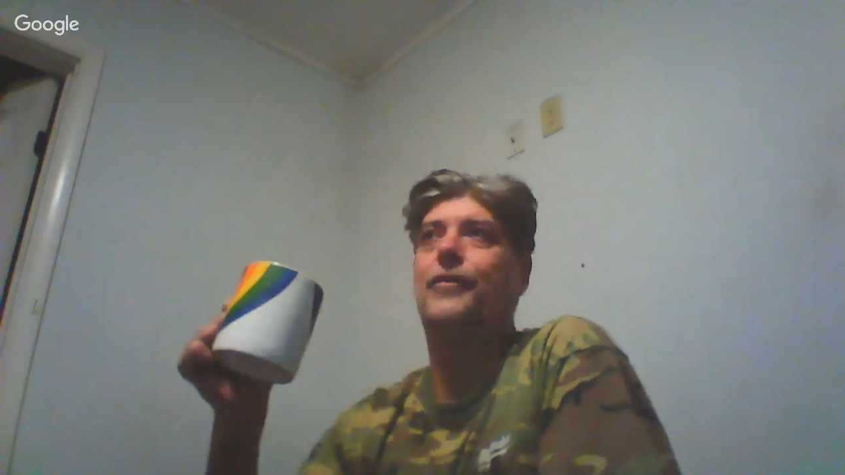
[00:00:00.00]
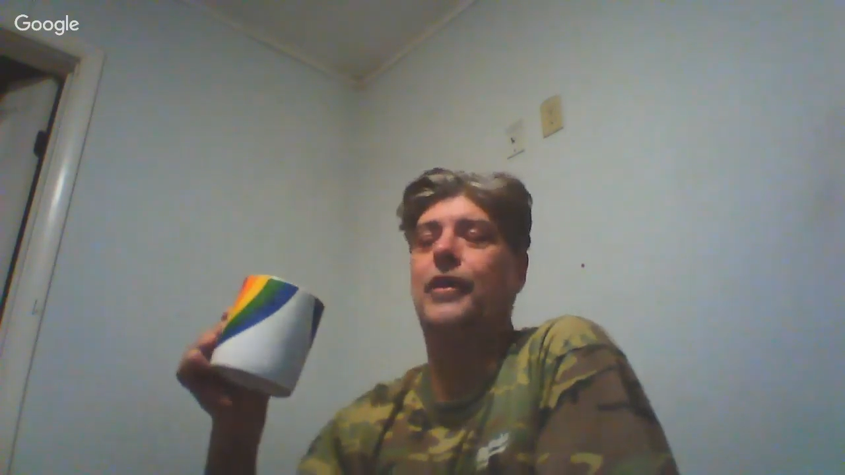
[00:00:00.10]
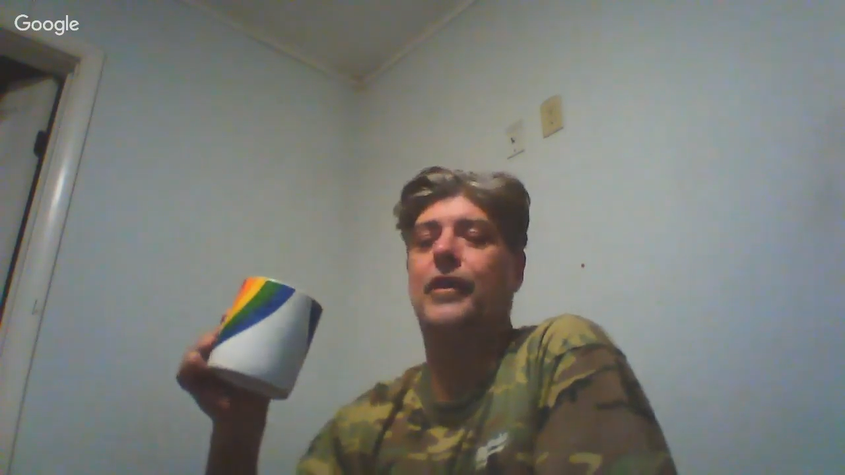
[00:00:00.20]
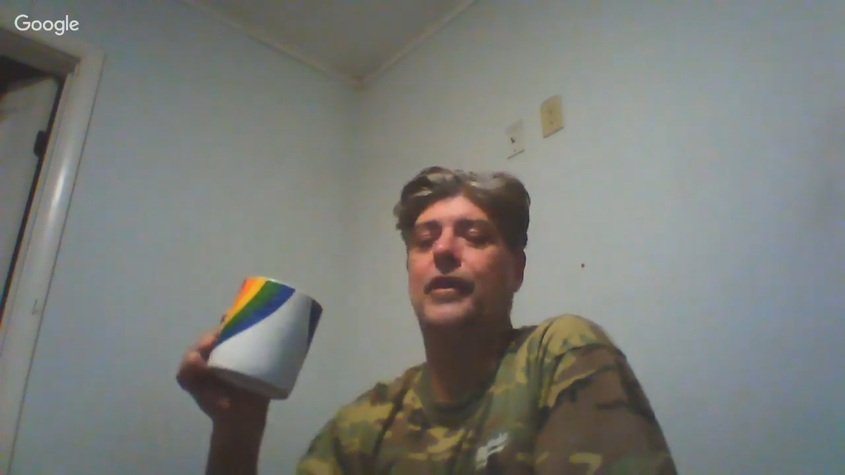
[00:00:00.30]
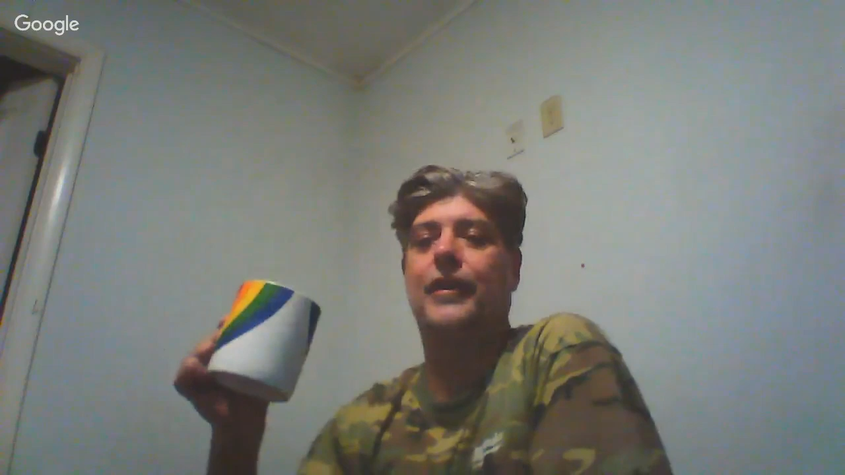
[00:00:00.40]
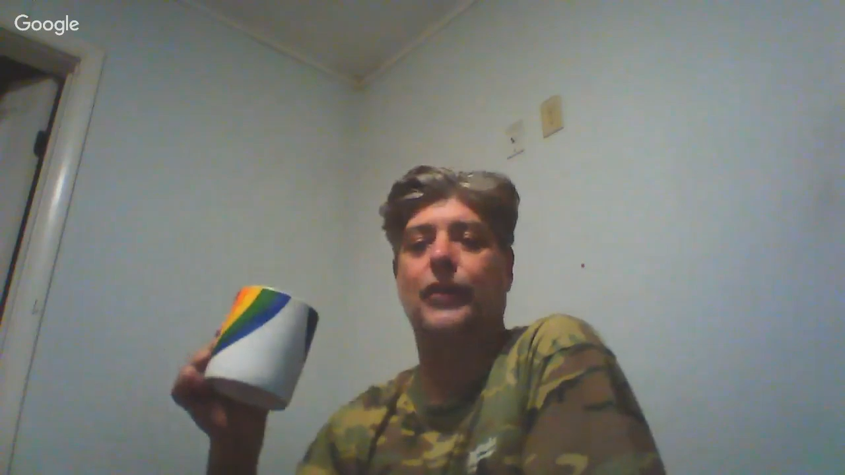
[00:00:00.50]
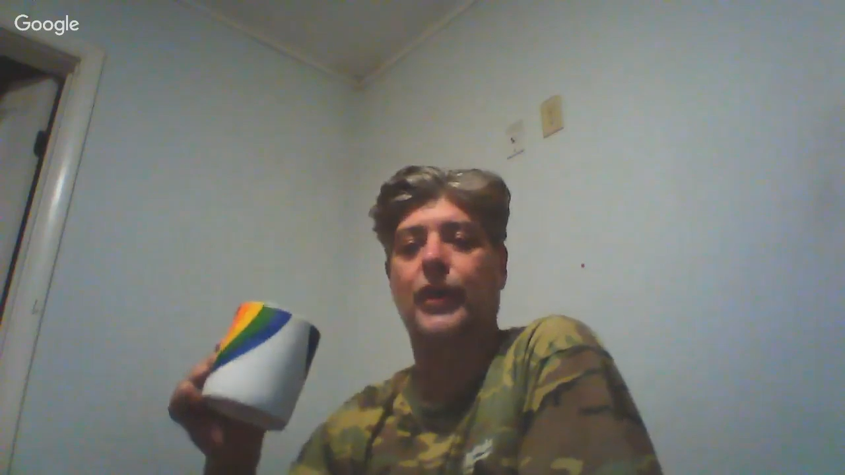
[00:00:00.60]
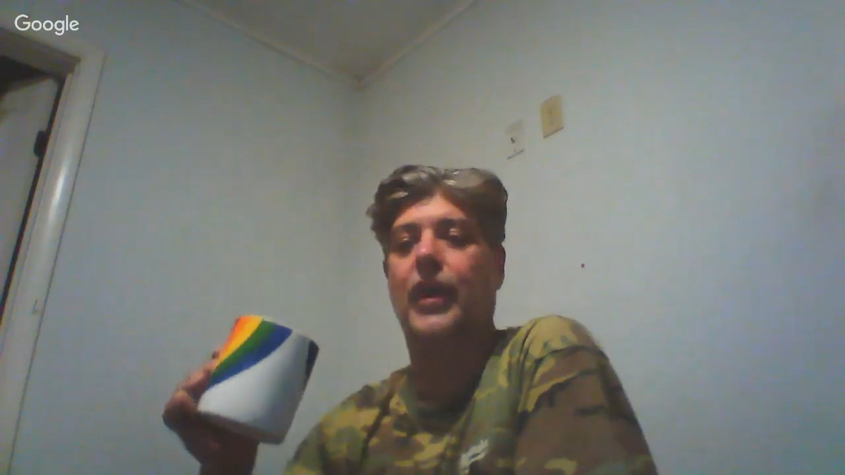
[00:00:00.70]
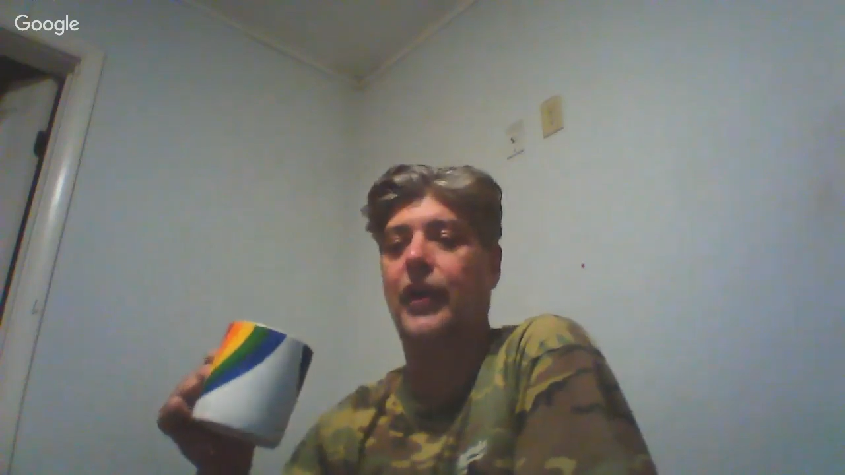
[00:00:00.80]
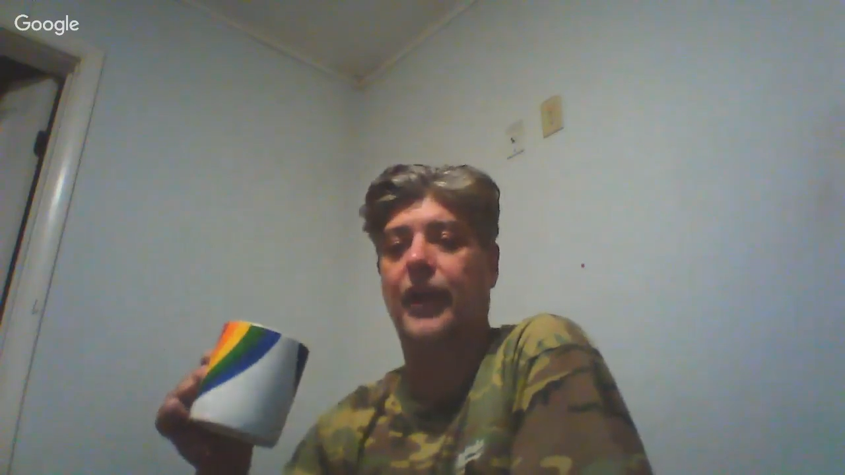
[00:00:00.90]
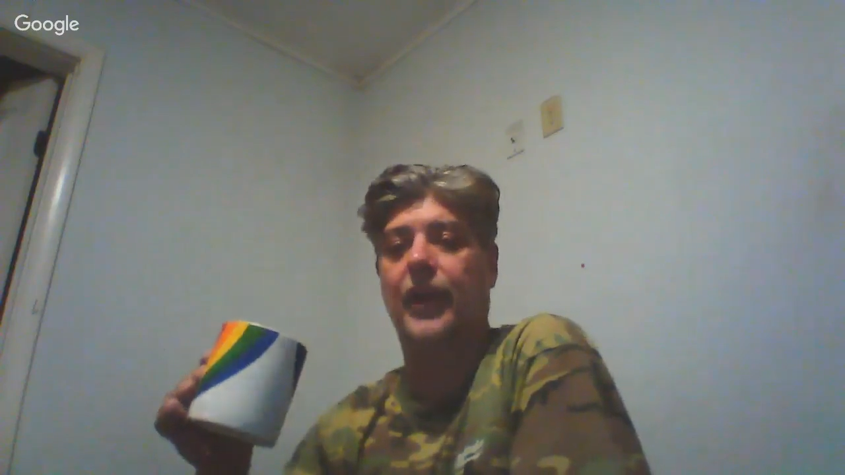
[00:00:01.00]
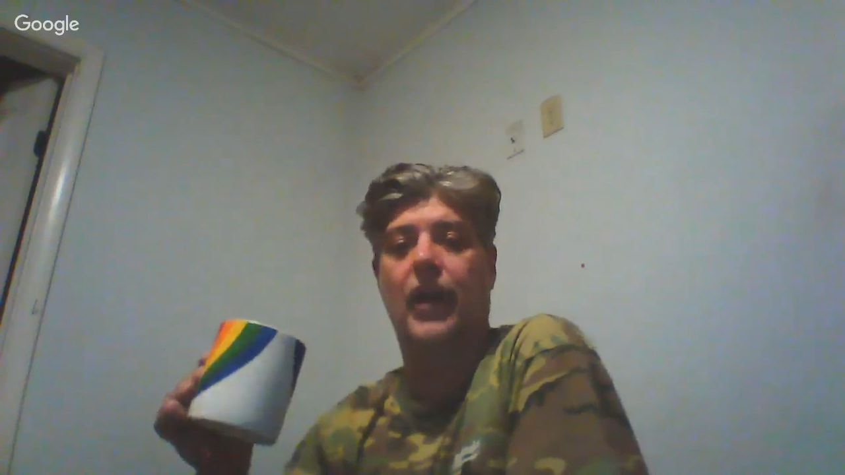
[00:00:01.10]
we are in an